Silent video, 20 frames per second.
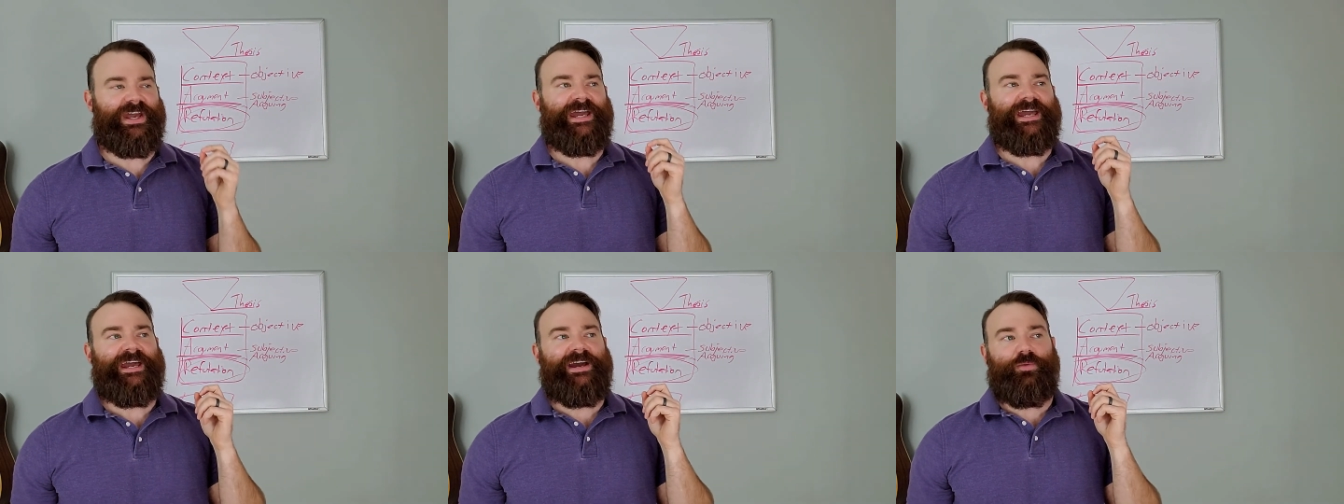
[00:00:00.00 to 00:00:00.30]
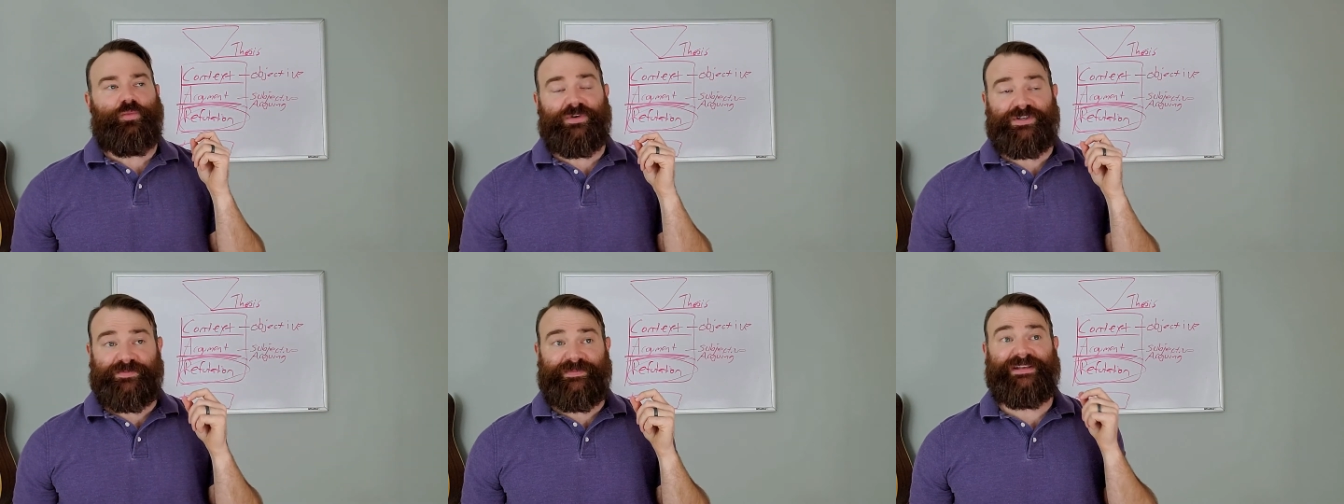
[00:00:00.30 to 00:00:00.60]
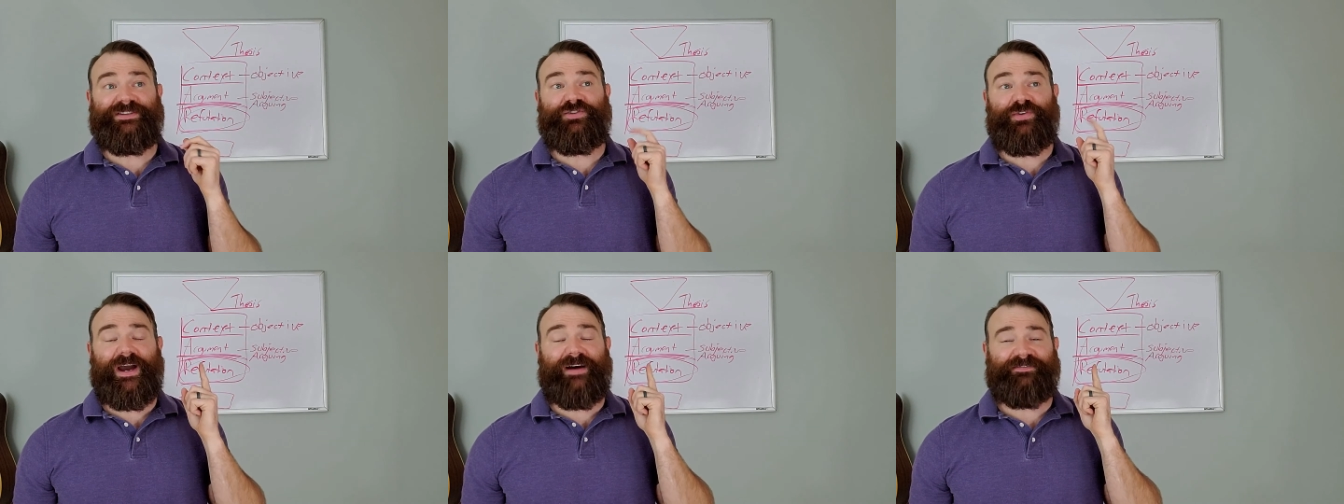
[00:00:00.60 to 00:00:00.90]
which
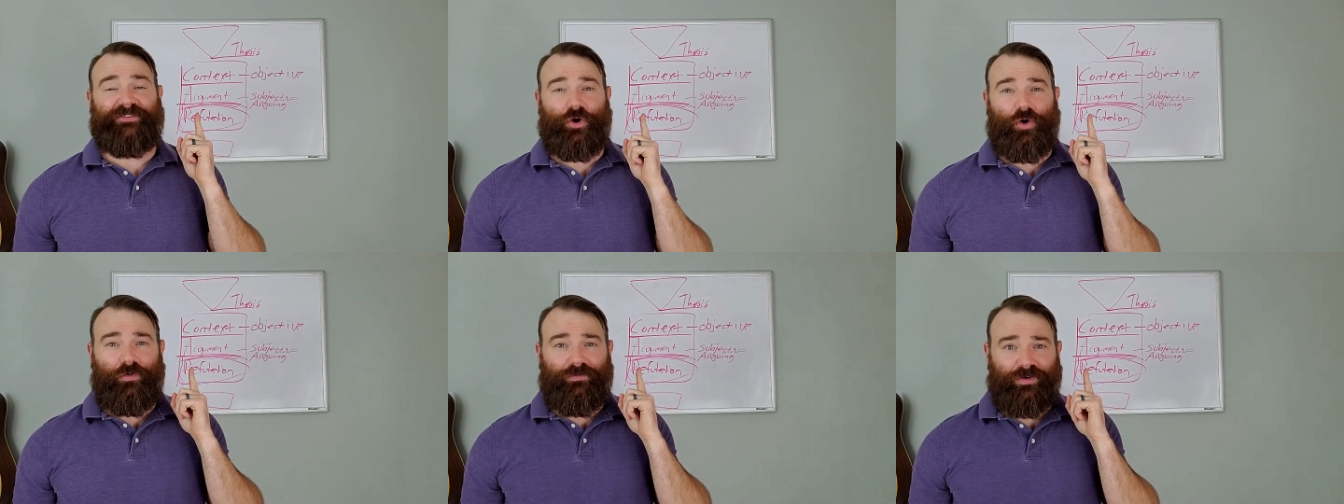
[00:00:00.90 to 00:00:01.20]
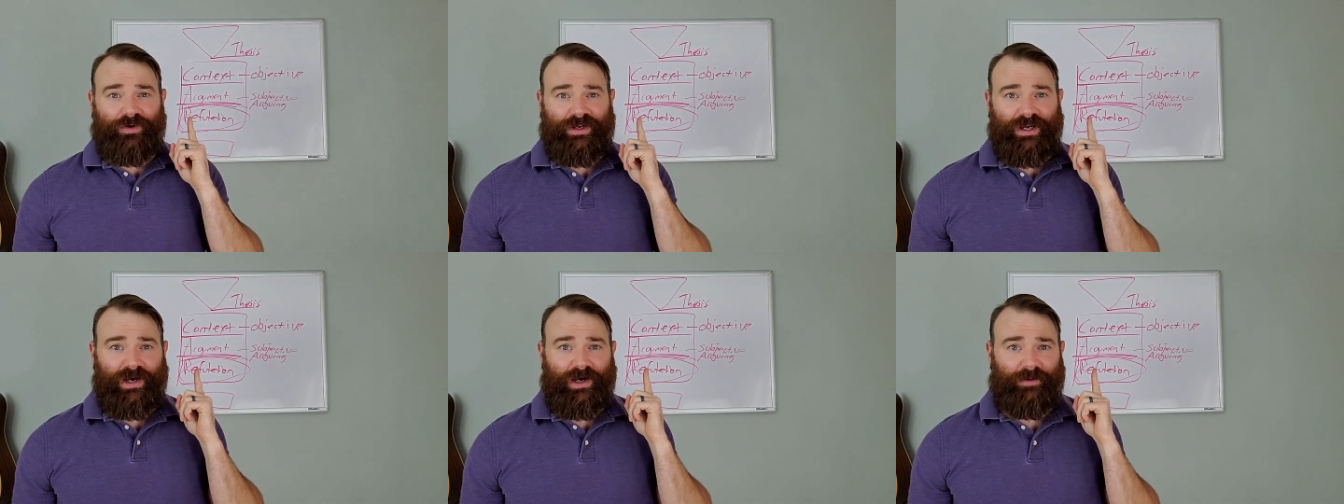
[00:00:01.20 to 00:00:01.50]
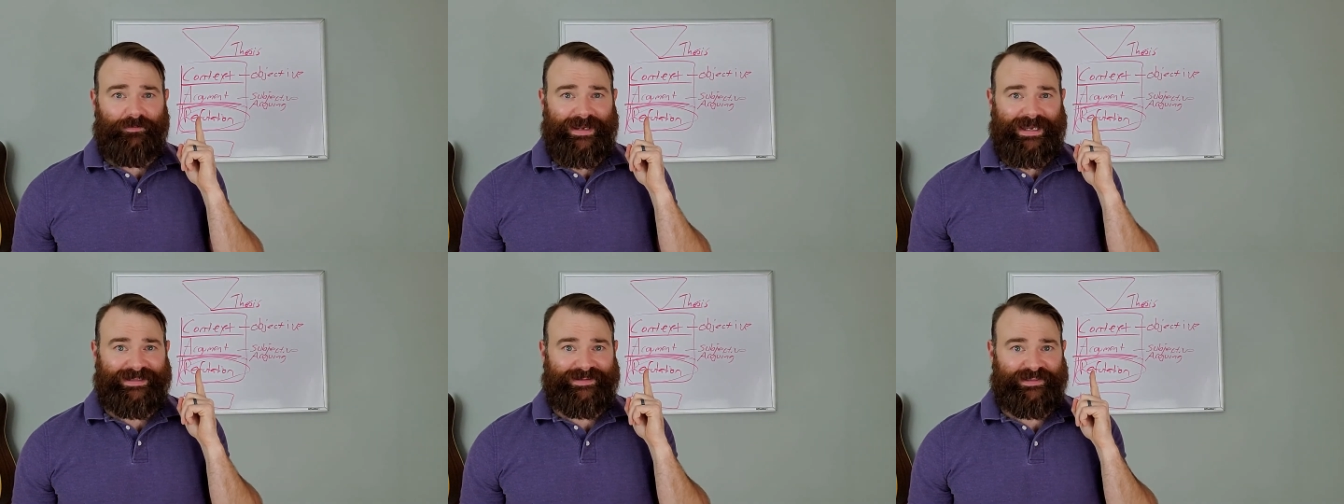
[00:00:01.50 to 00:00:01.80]
means you have to
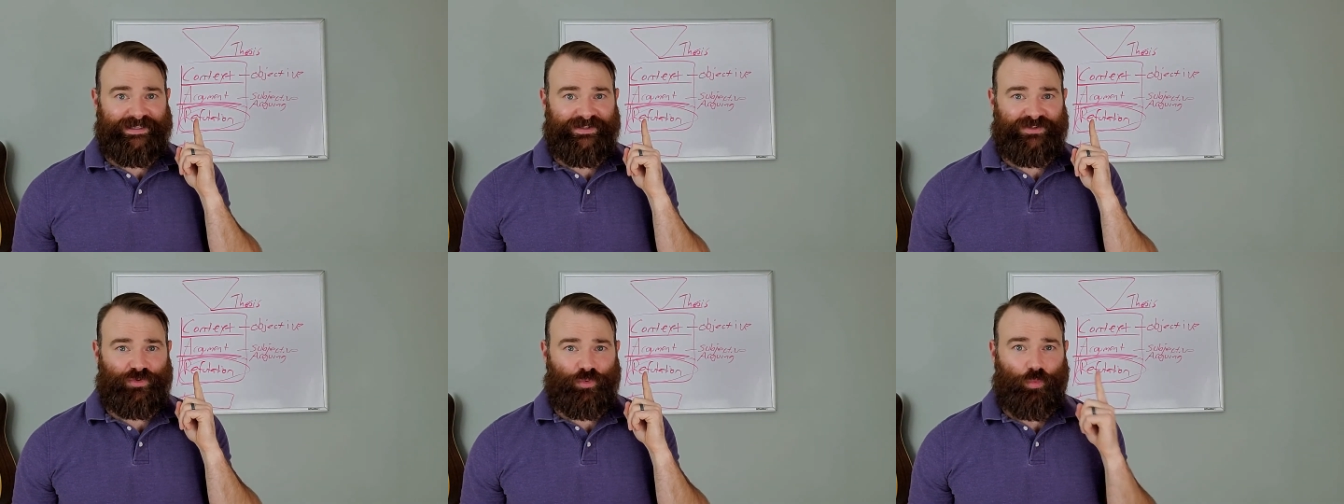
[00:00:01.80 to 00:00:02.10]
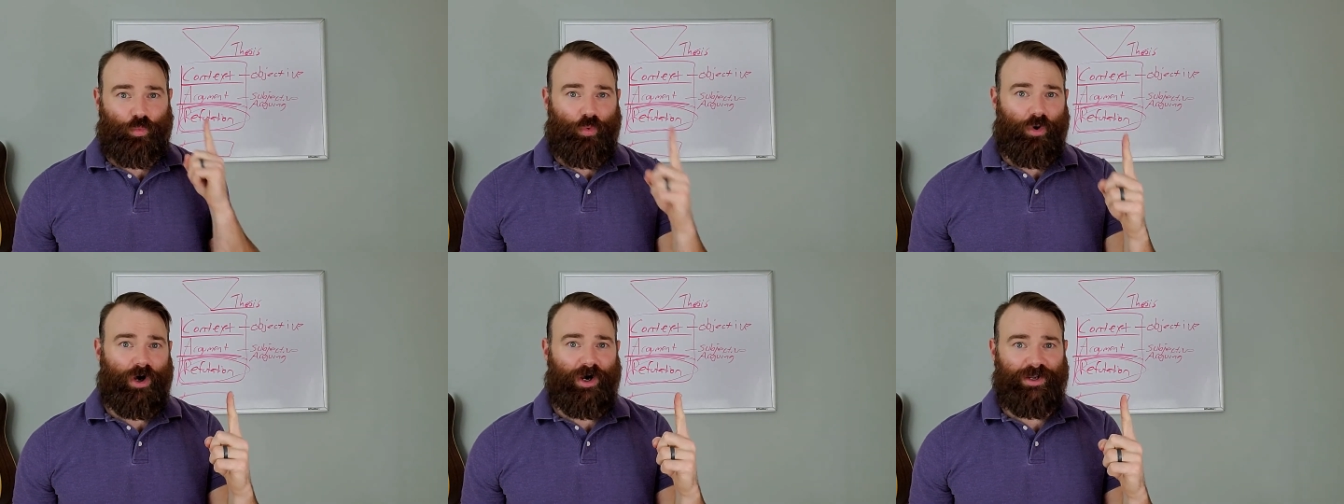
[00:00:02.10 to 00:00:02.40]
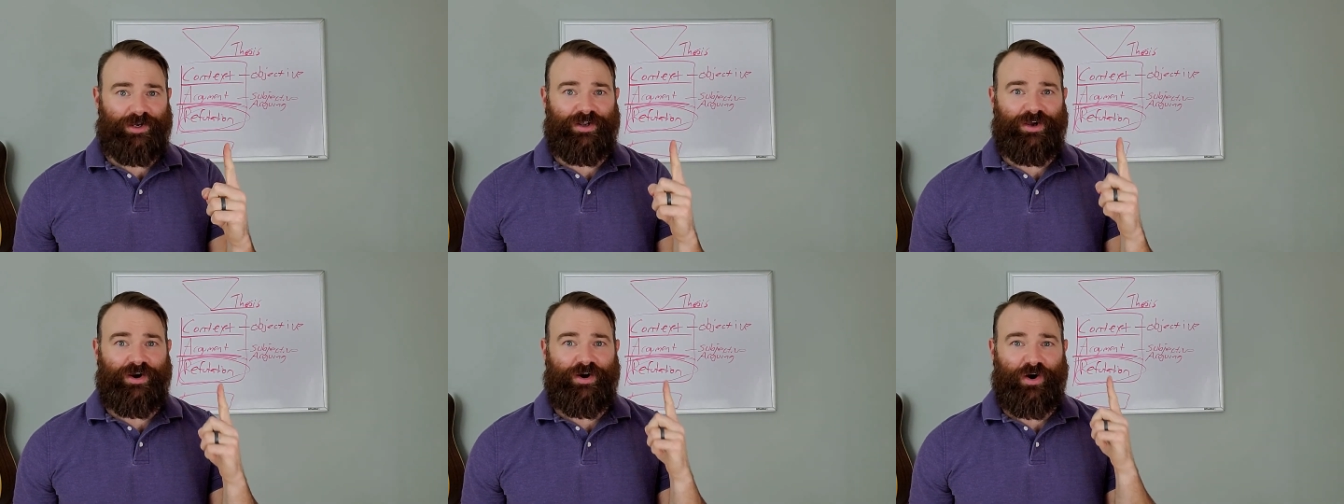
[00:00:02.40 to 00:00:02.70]
overcome at least
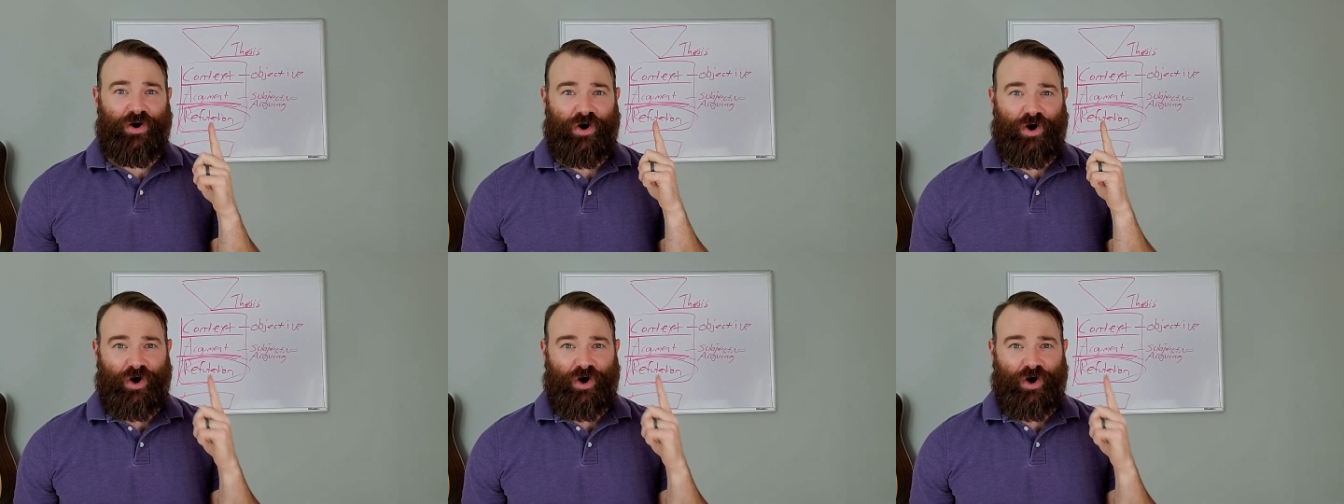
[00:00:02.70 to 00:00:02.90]
one